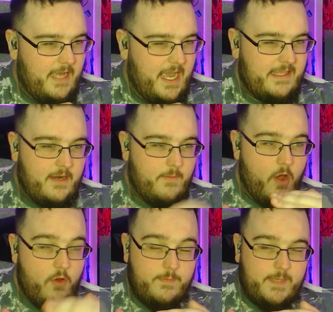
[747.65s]
and then I'm
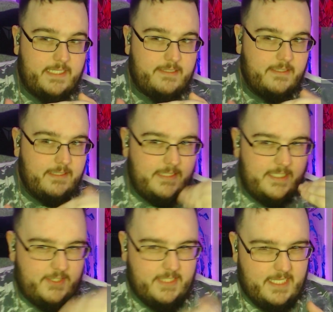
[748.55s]
hoping he
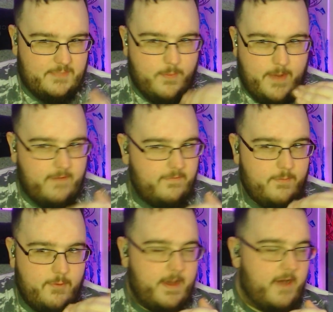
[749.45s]
just gets more powerful, and
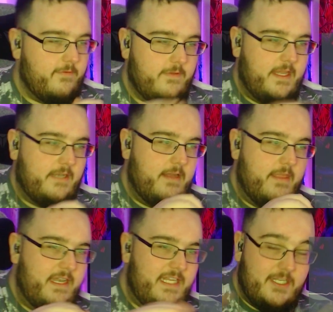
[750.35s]
more powerful, and then and
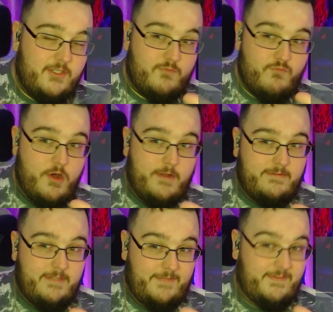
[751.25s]
then he can just run
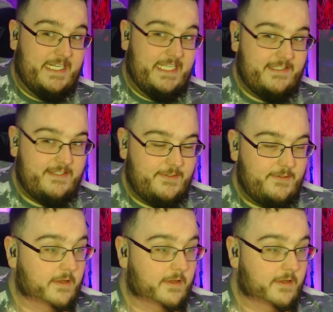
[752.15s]
if he needs to.